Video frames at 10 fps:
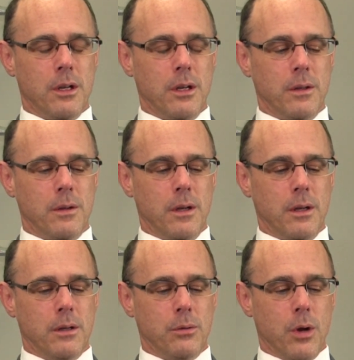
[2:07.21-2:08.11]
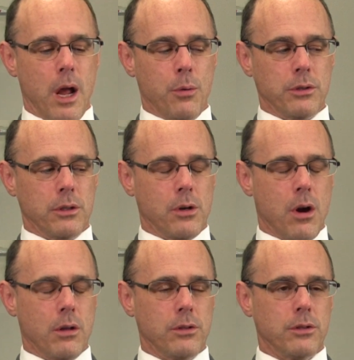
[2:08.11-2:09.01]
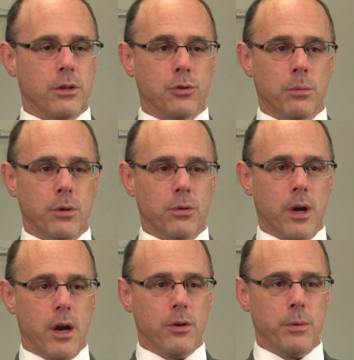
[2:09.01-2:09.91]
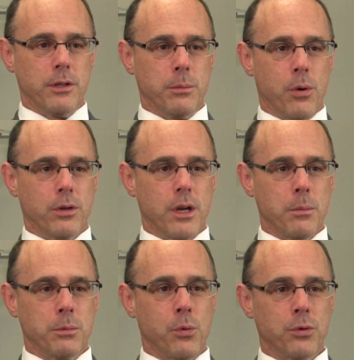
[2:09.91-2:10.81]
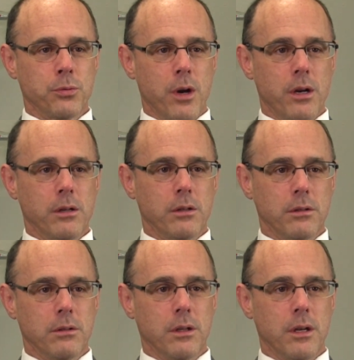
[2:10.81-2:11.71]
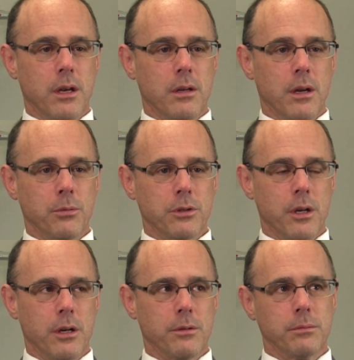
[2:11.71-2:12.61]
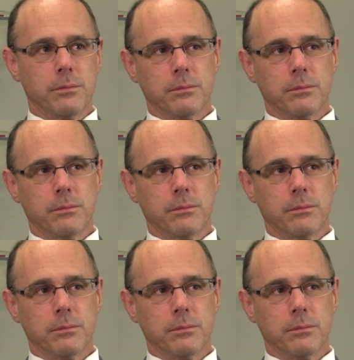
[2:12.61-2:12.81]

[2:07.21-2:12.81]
And then while I was in college, the Tribune hired me as a part time sports writer, and, and I was there